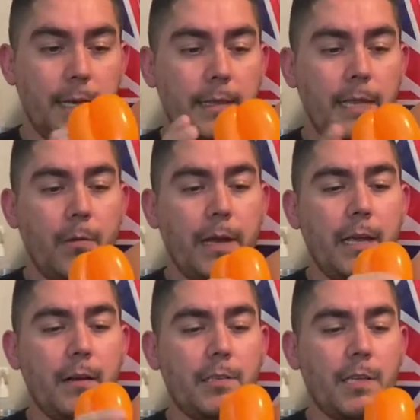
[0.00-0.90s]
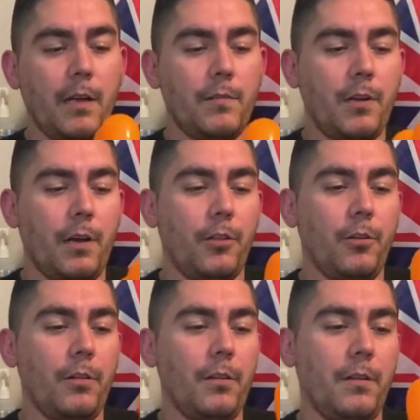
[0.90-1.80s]
that we get ourselves our little
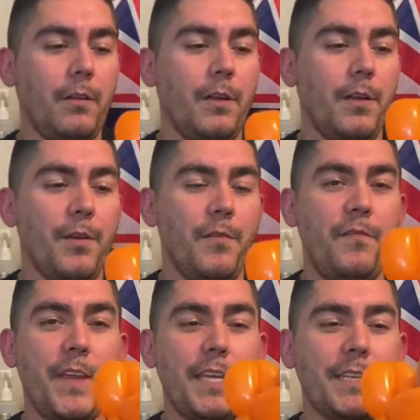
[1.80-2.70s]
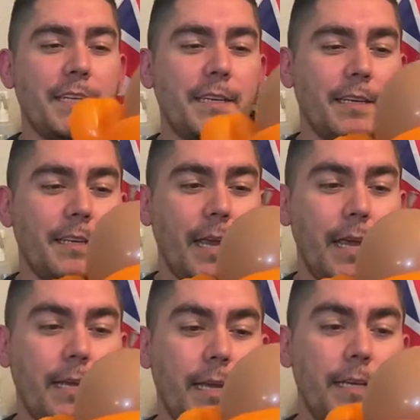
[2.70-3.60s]
feet, okay?
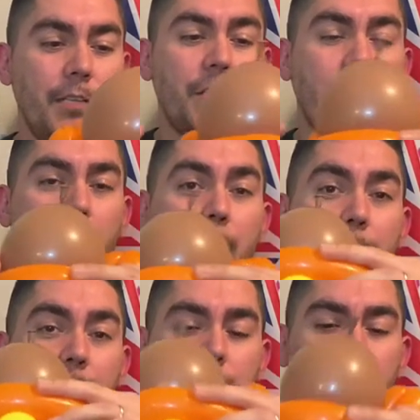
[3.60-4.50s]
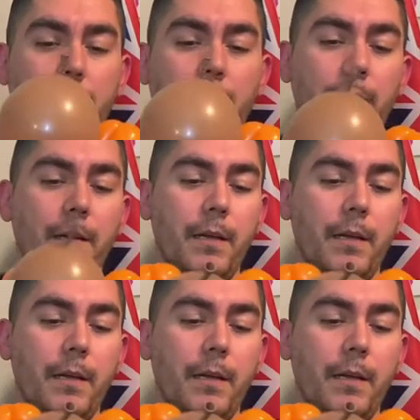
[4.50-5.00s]
And it's gonna wrap into the other